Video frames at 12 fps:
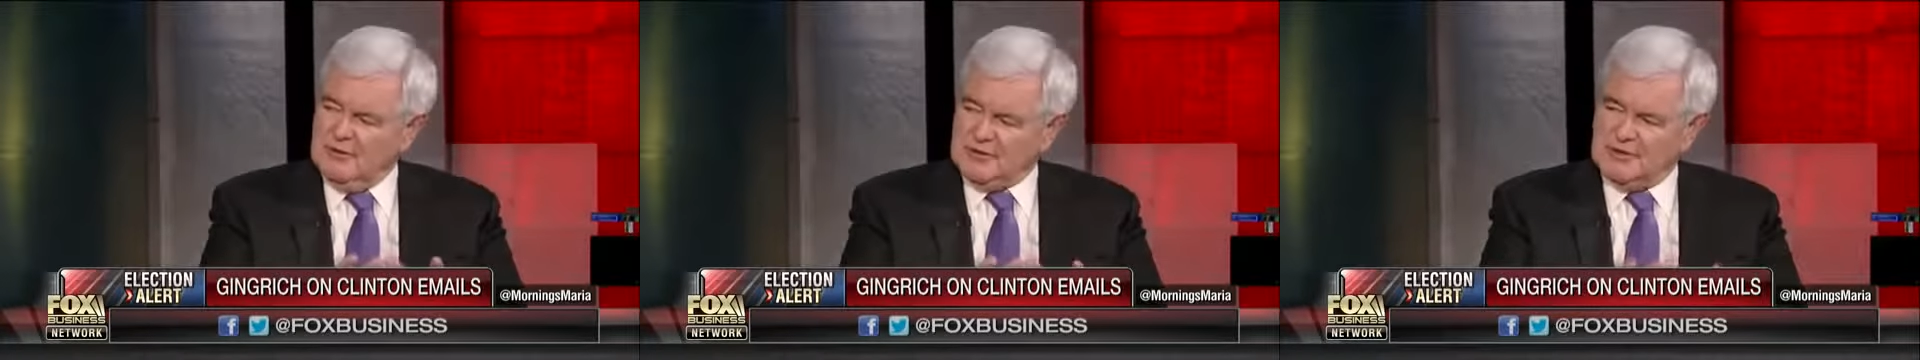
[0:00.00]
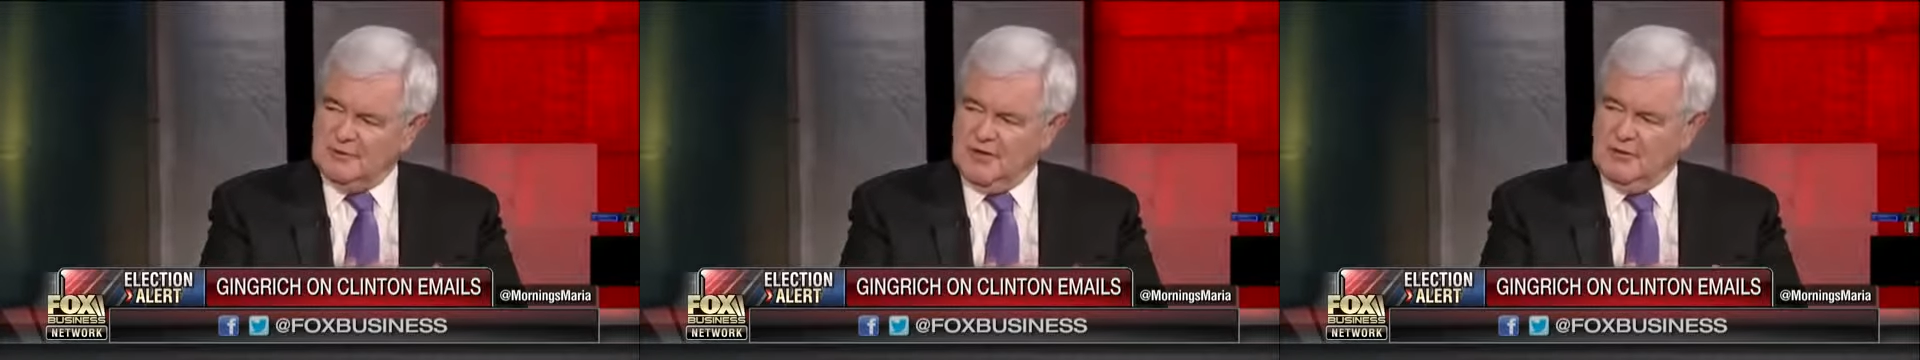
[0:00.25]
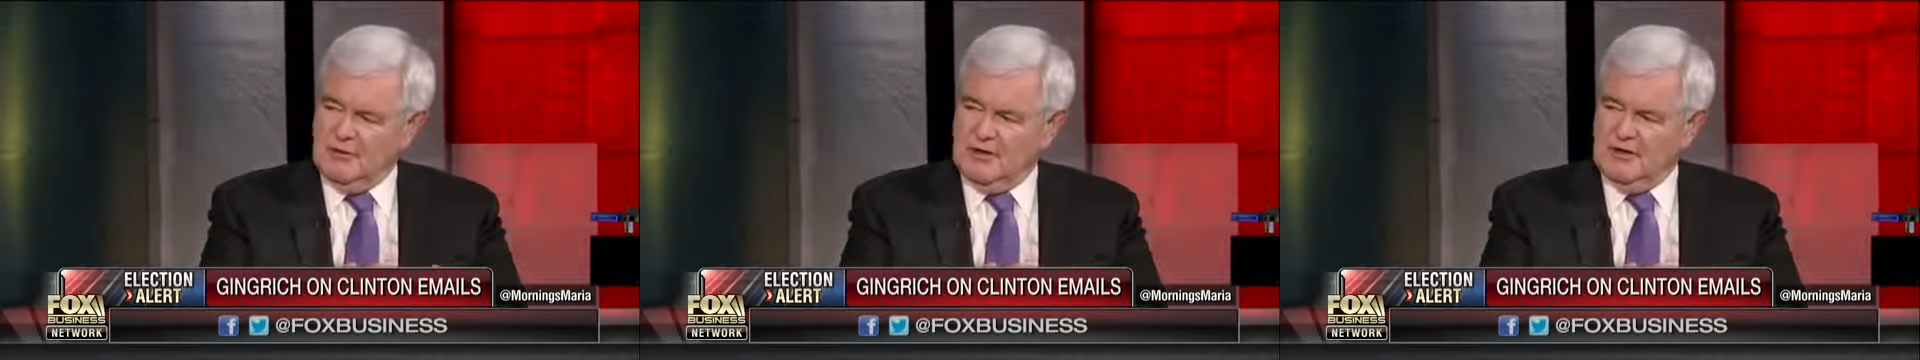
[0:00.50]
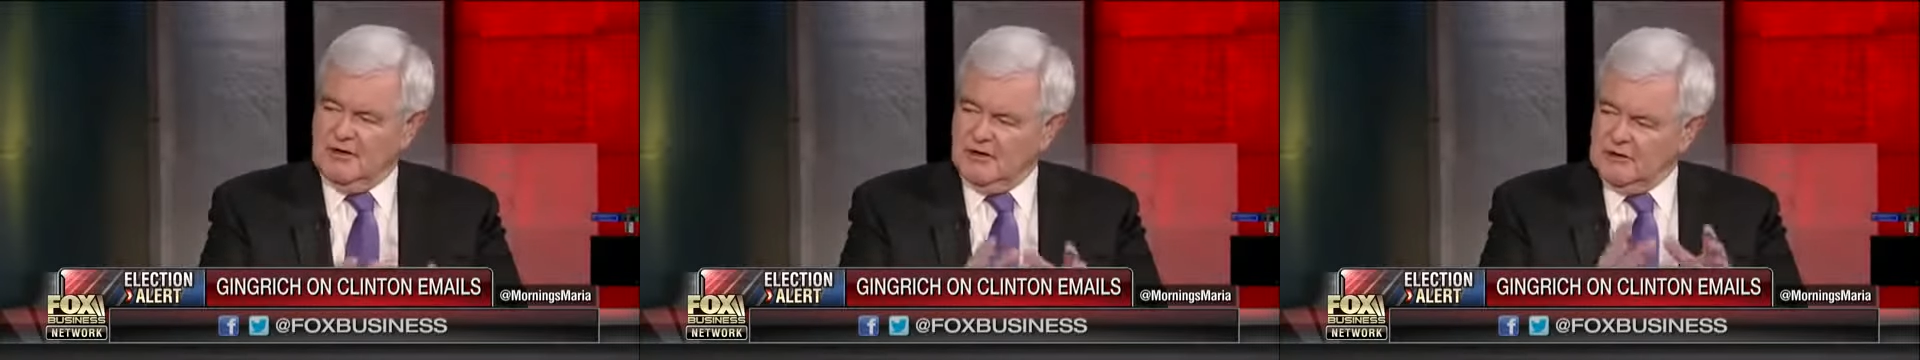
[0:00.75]
which is a big
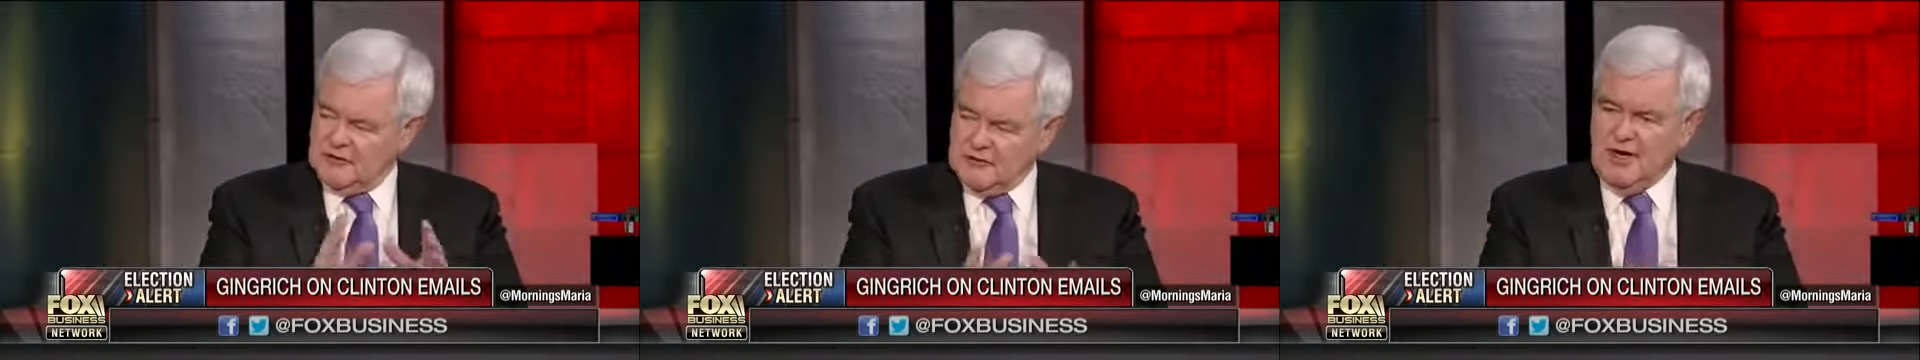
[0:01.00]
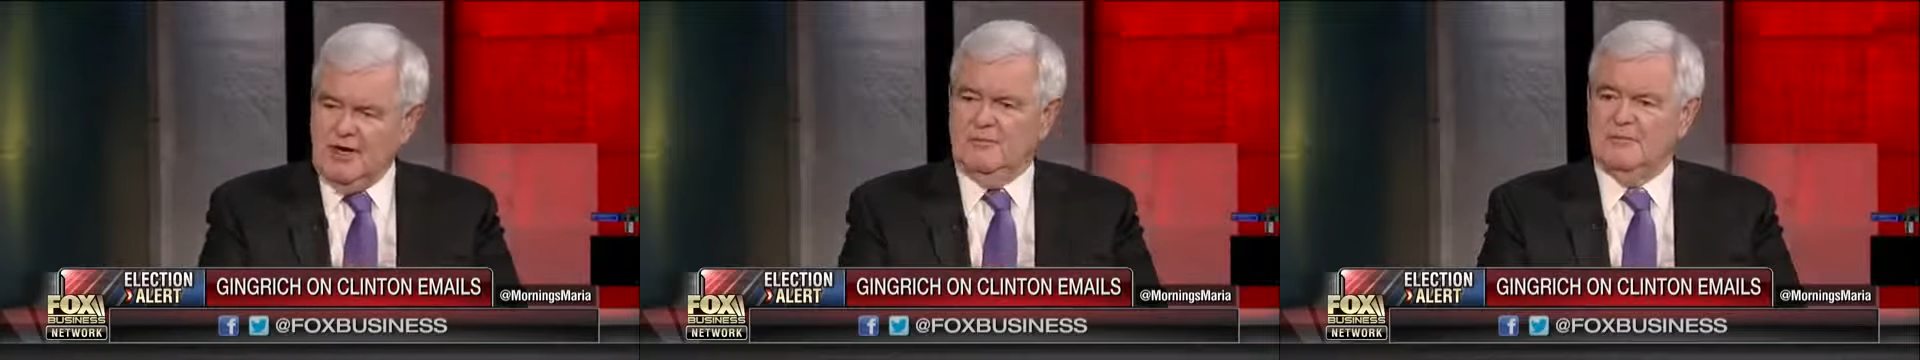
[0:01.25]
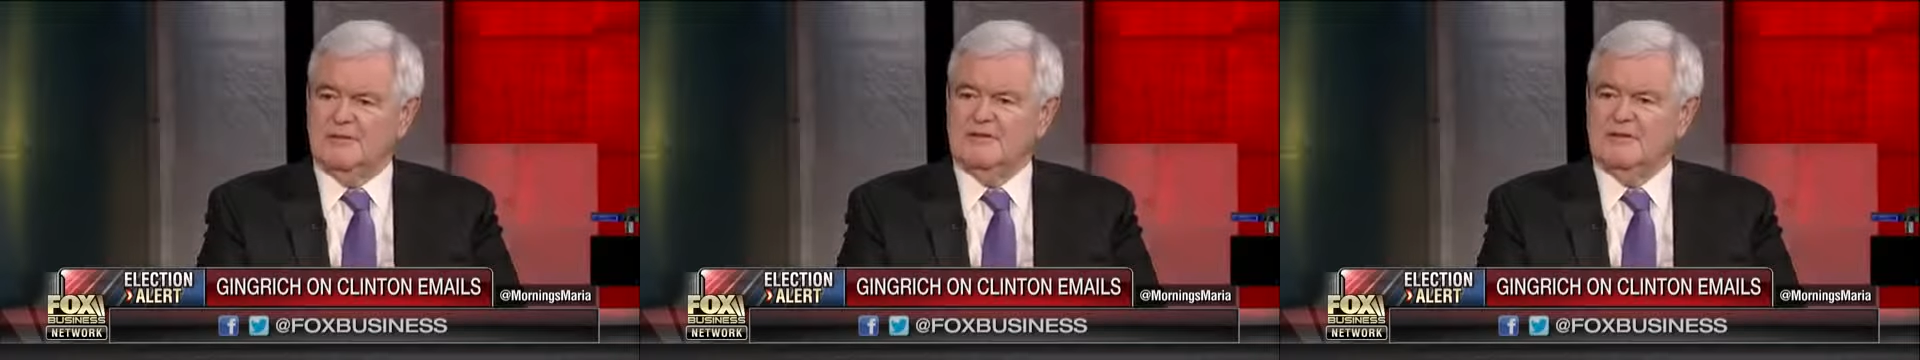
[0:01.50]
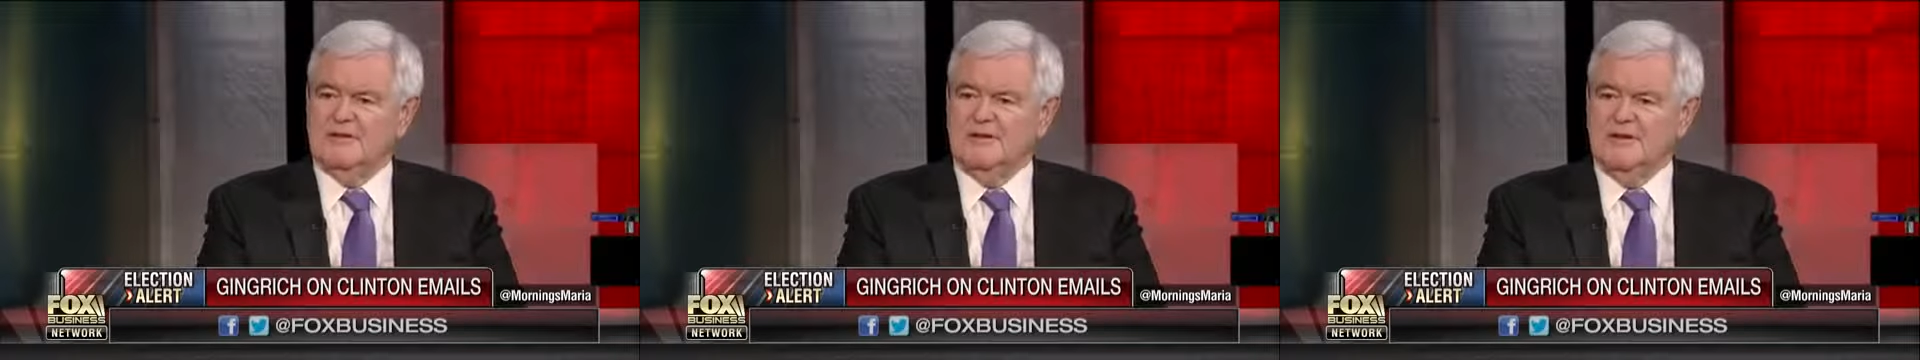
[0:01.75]
word, her dream mm.